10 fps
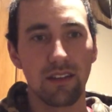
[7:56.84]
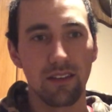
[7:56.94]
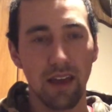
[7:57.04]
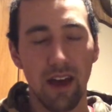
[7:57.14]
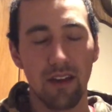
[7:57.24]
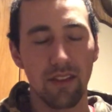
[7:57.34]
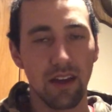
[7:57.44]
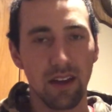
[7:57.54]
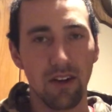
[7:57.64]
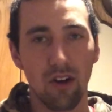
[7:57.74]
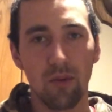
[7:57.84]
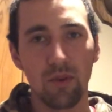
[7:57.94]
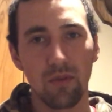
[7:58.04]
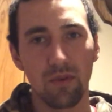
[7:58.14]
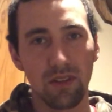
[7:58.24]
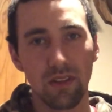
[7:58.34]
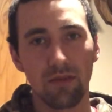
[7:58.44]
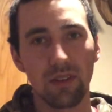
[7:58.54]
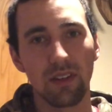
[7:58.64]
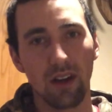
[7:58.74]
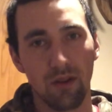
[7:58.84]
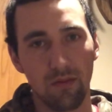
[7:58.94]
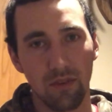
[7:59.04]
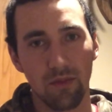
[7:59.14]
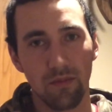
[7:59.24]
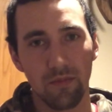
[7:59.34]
Yeah, that can all be really, really helpful.